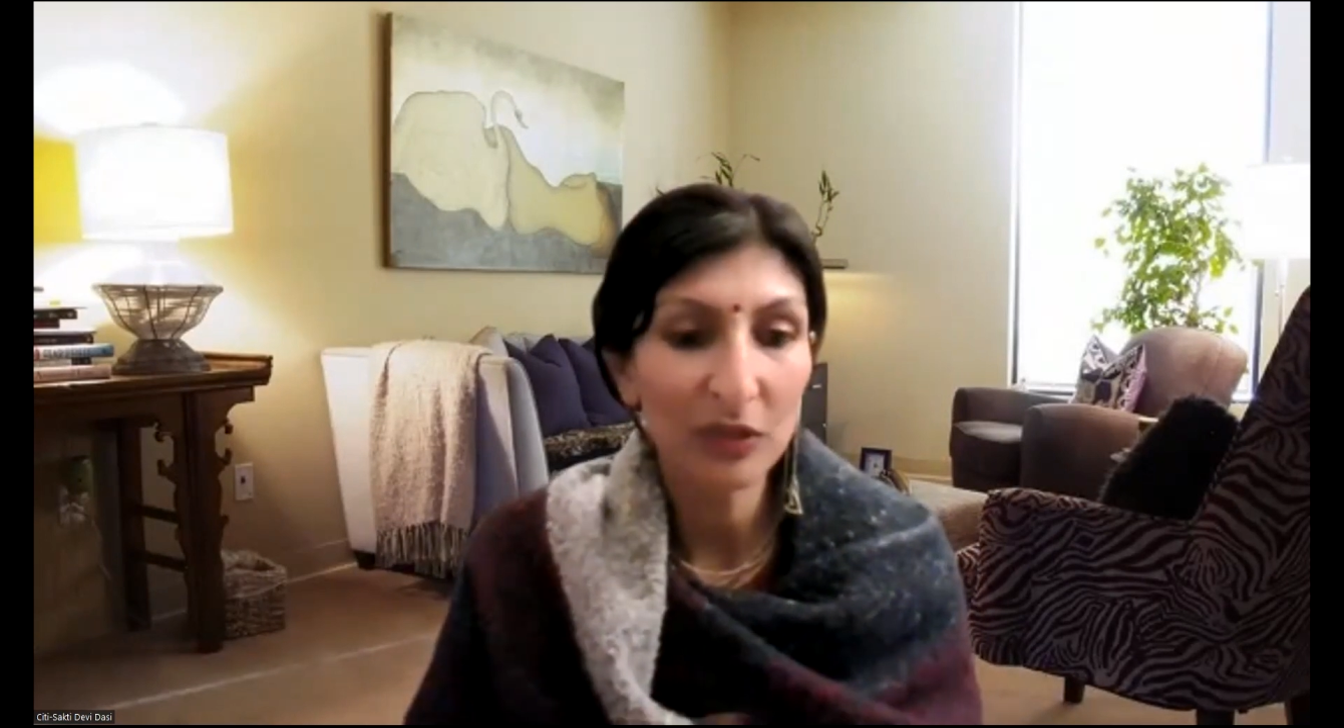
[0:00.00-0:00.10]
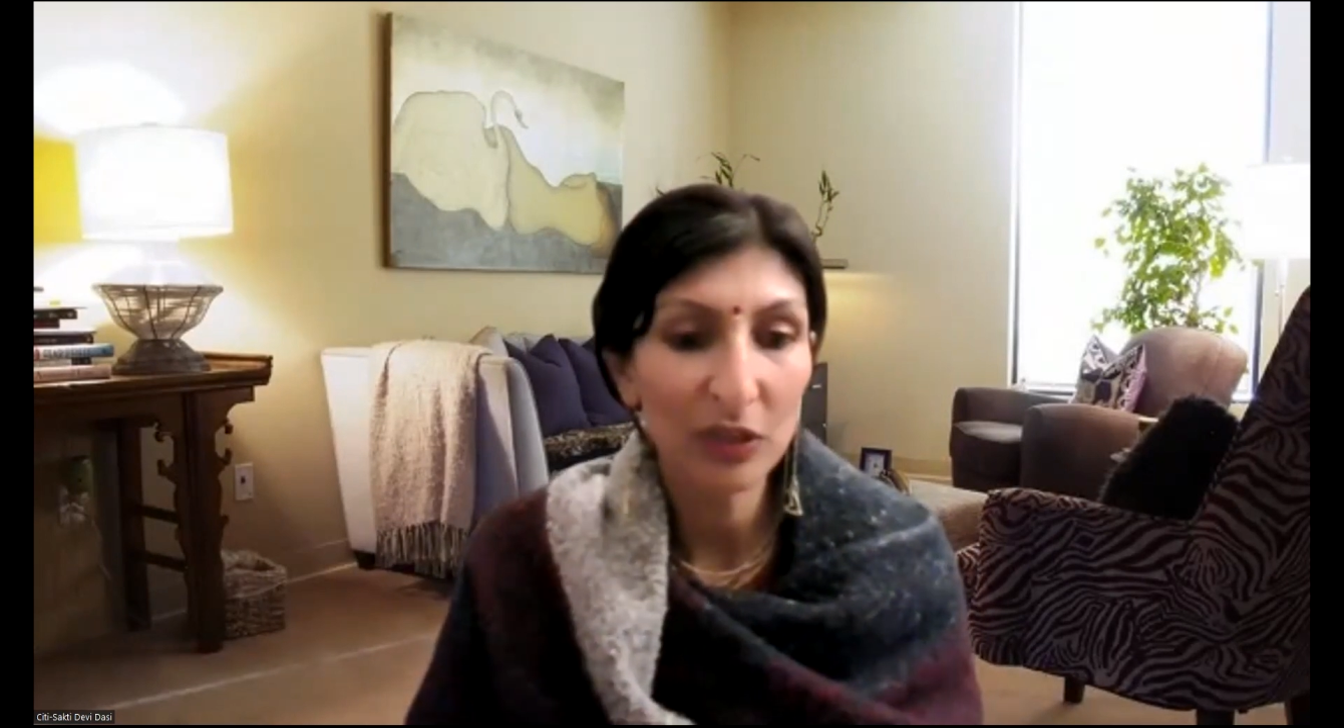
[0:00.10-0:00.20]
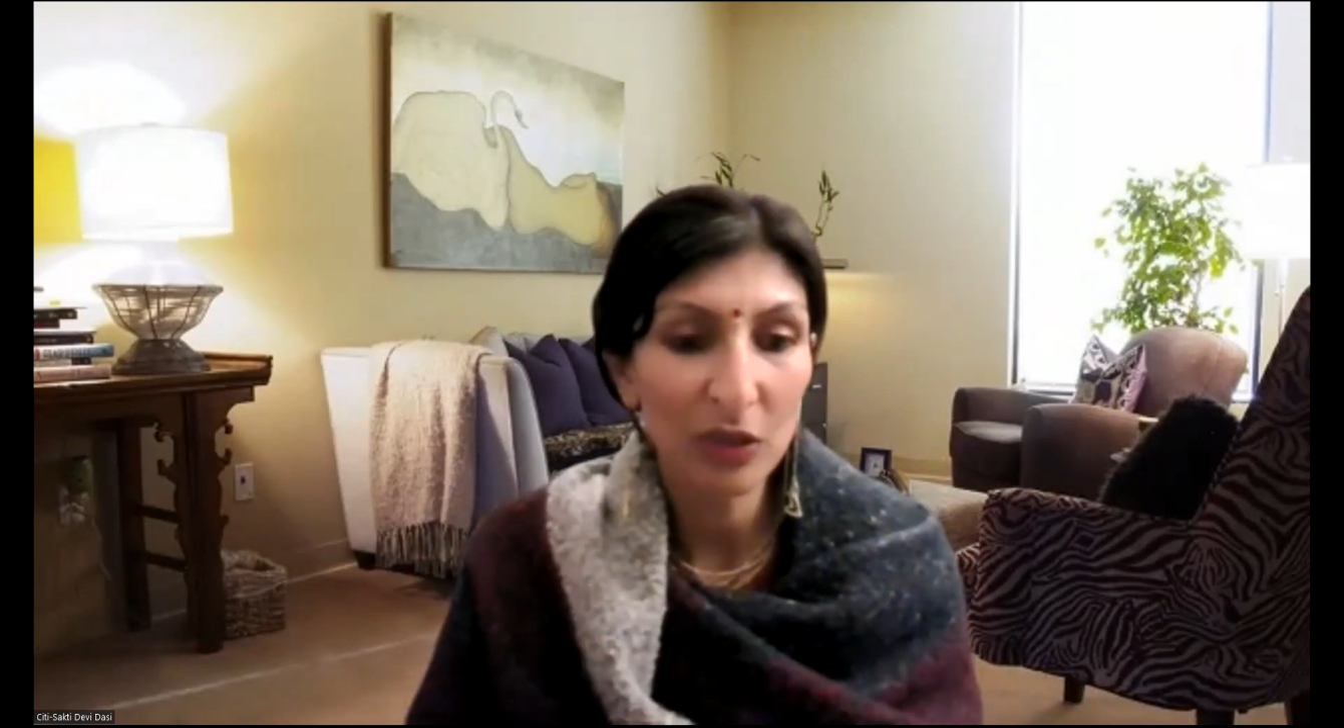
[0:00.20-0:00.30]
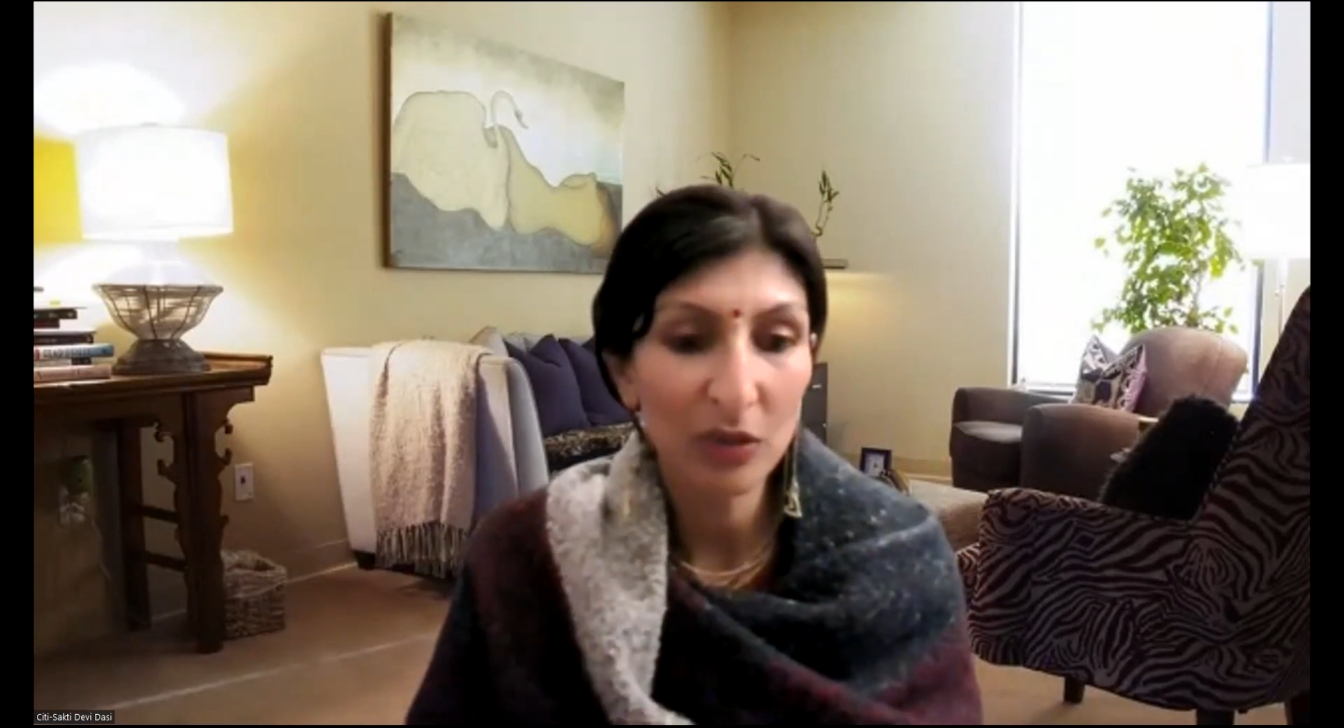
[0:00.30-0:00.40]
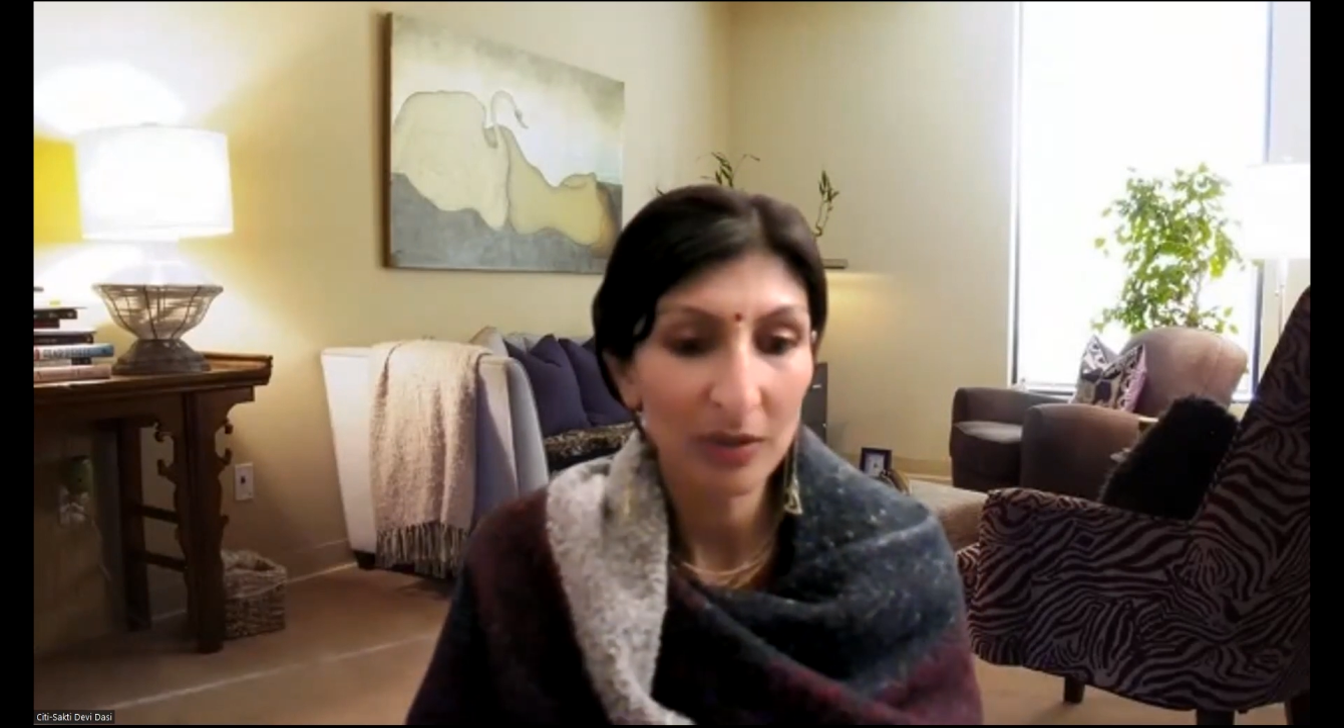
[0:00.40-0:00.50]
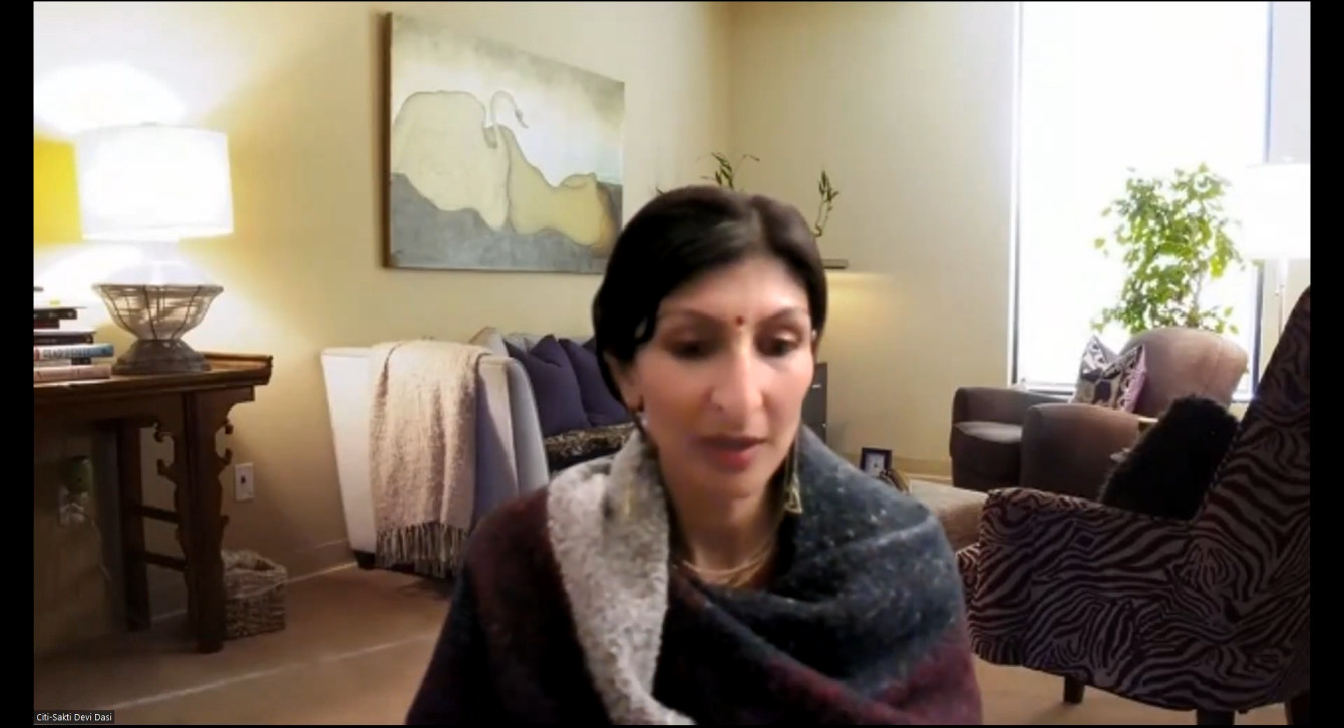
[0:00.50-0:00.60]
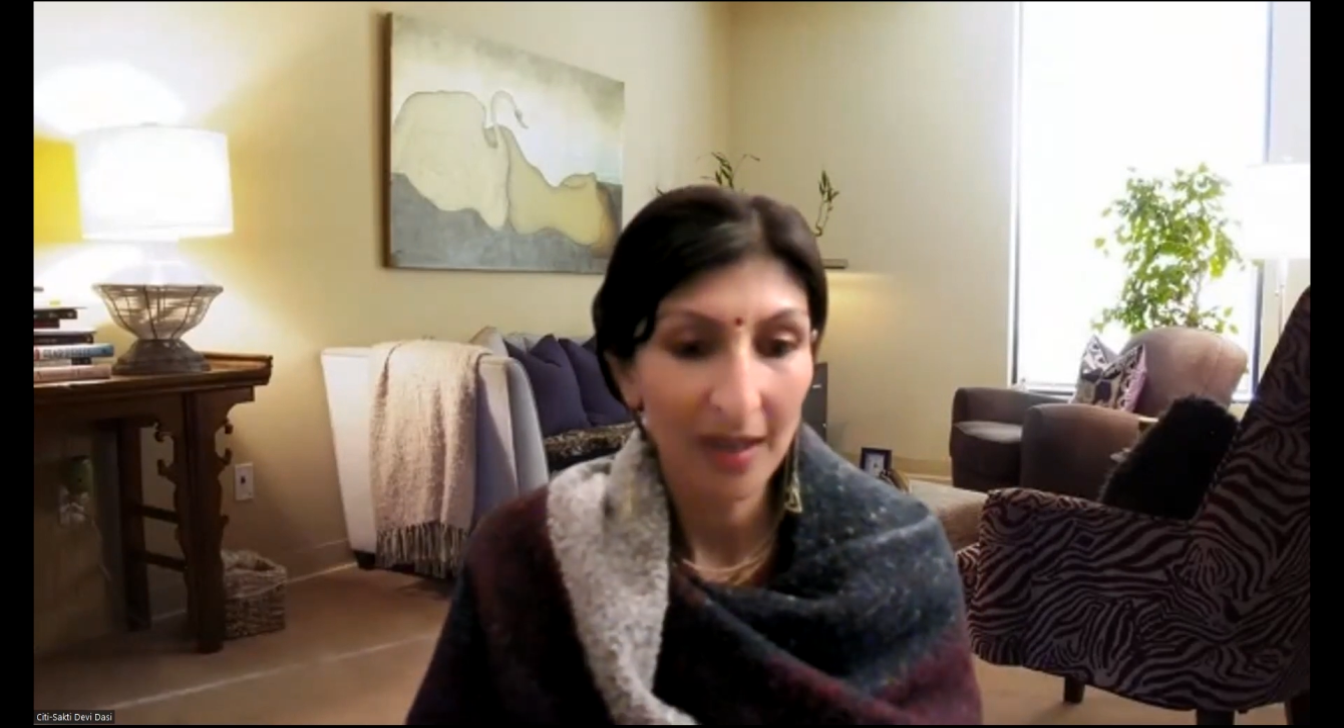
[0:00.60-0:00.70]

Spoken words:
are new,